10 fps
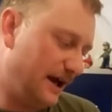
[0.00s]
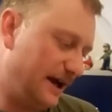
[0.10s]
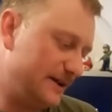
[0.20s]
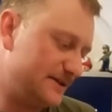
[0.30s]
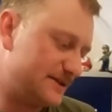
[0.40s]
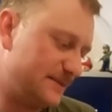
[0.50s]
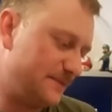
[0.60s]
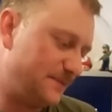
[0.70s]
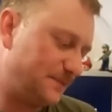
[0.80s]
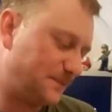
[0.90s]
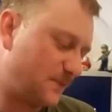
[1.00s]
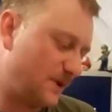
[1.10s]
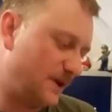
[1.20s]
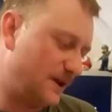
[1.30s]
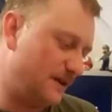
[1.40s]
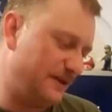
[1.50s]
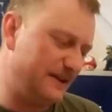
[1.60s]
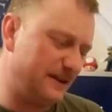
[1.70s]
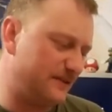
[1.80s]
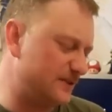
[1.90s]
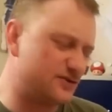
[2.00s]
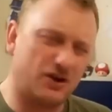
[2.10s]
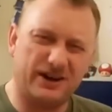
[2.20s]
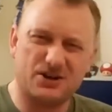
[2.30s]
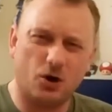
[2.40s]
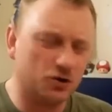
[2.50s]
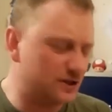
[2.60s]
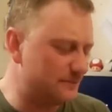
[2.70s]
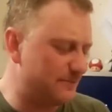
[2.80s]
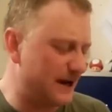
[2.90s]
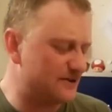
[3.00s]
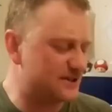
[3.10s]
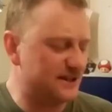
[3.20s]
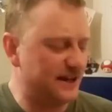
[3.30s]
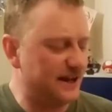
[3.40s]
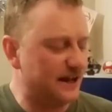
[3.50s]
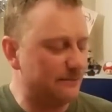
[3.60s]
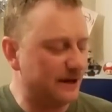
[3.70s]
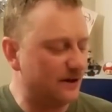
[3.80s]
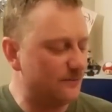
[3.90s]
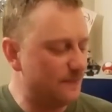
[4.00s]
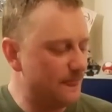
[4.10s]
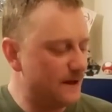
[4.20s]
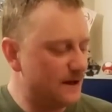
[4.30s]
And then there's this odd comparison here about